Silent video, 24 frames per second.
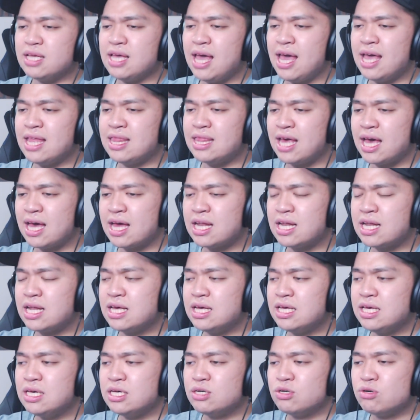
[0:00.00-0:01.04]
And then,
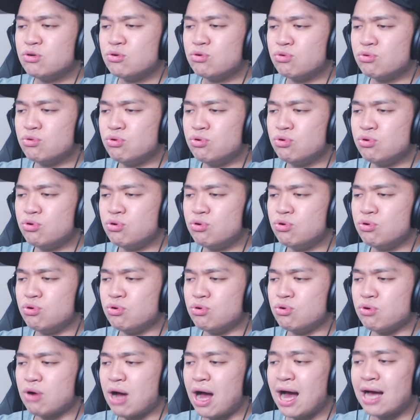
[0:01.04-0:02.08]

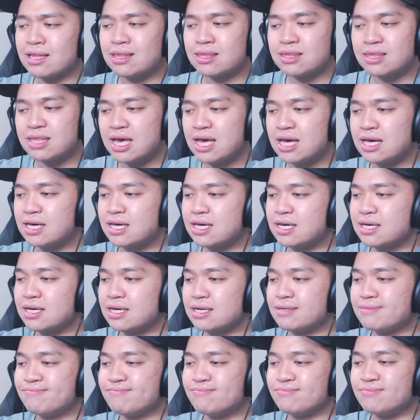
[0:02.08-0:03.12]
I think
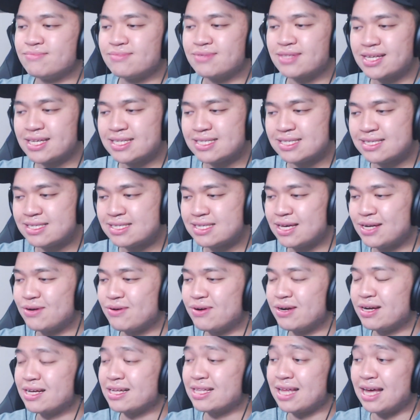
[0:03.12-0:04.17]

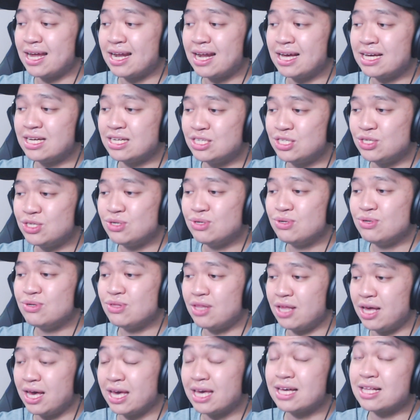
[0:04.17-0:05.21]
considering that I do
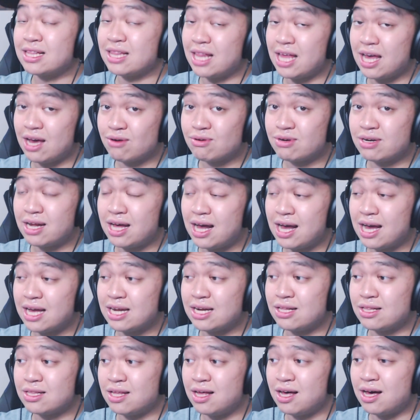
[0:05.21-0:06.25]
like Cloud 9
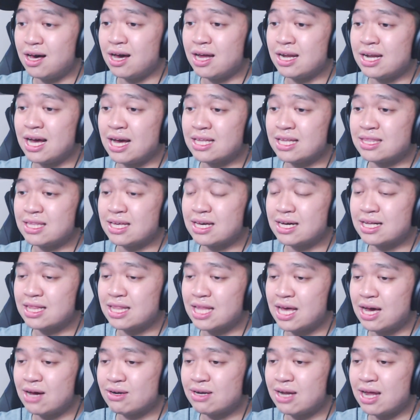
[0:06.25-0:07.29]
a lot, I think
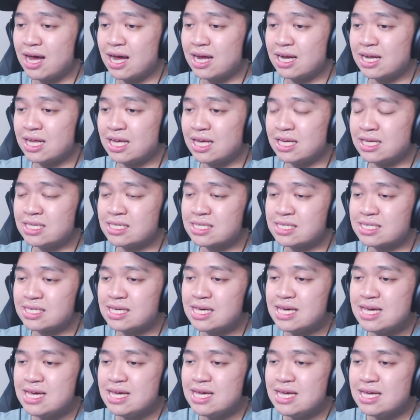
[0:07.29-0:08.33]
Cloud 9 is
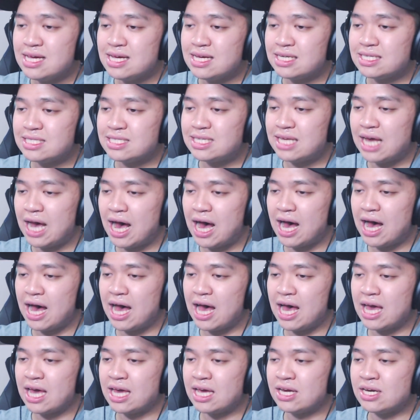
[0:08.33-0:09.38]

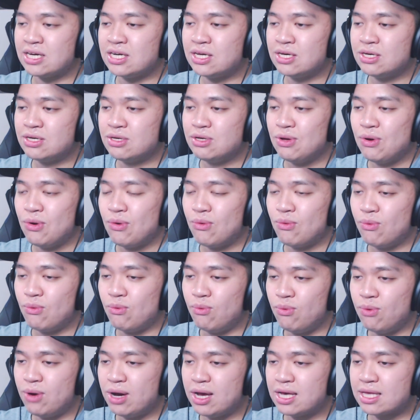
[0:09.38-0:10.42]
tied
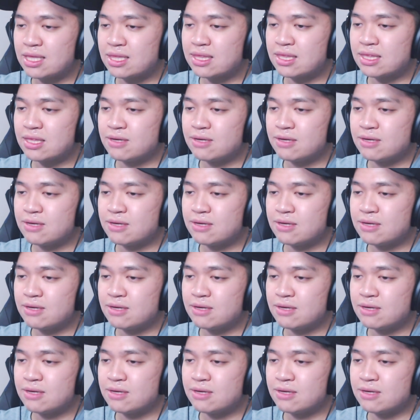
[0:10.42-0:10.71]
with